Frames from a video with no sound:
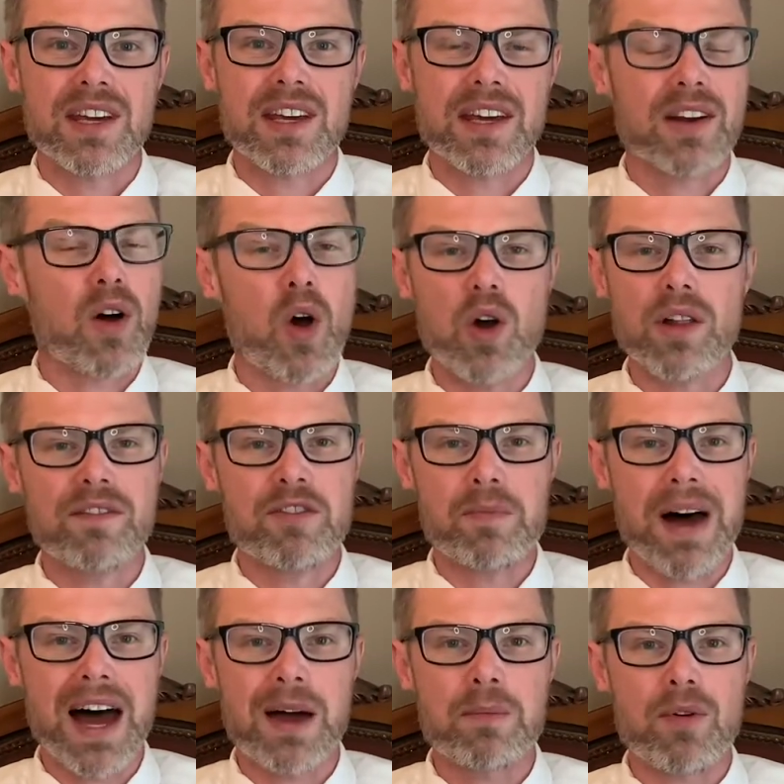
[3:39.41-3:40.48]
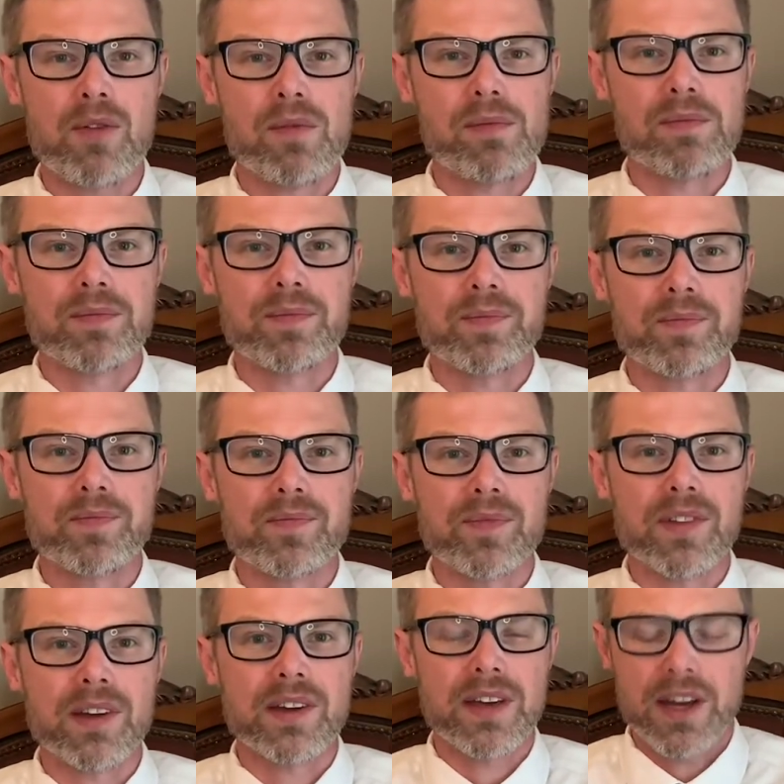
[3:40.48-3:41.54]
in all of the Bible.
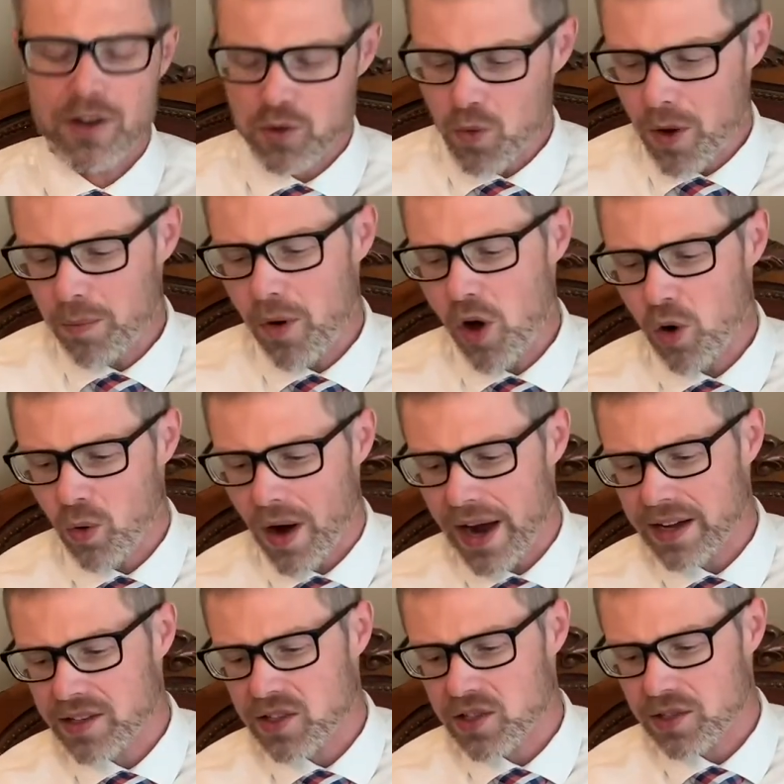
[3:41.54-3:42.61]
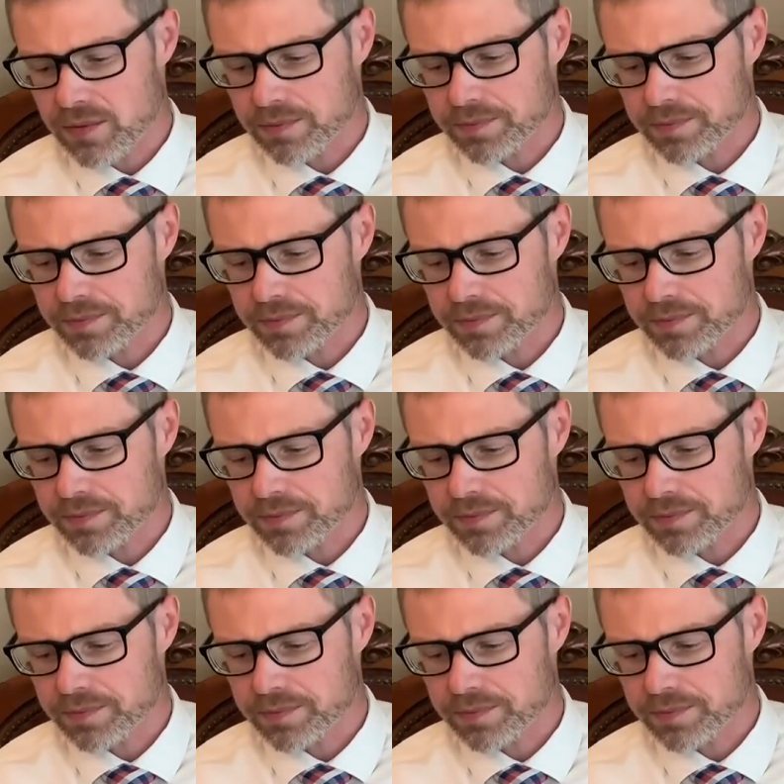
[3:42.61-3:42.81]
Here's what Paul writes